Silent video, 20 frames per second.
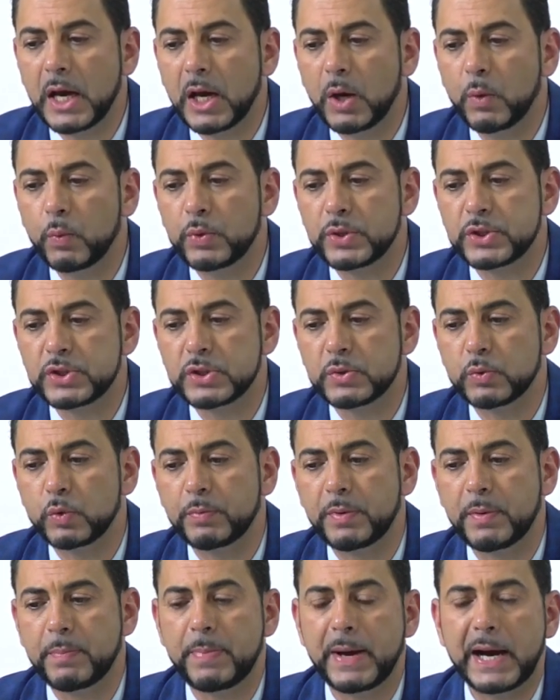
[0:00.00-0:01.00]
which will
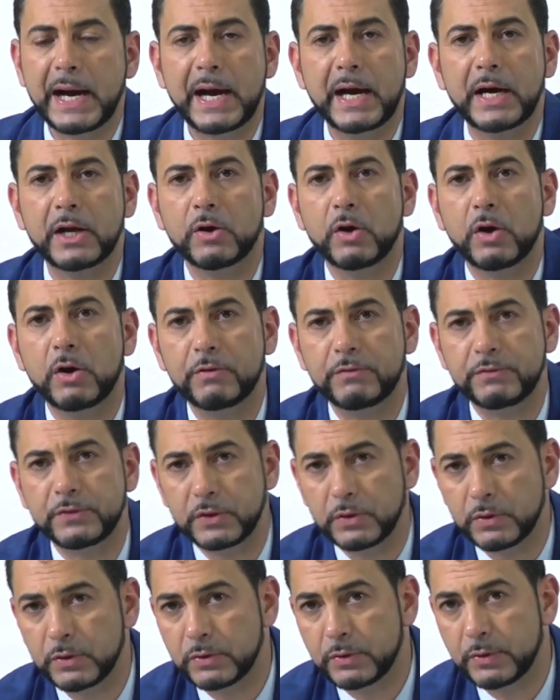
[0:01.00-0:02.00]
be part of
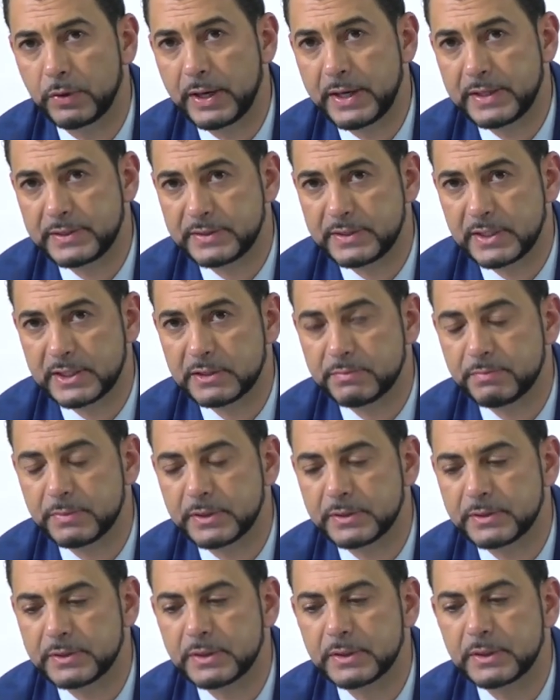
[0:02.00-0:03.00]
your
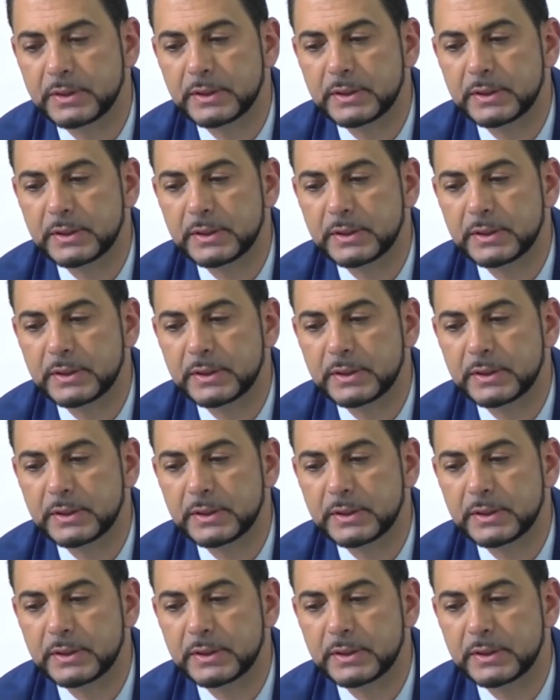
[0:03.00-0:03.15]
assessment.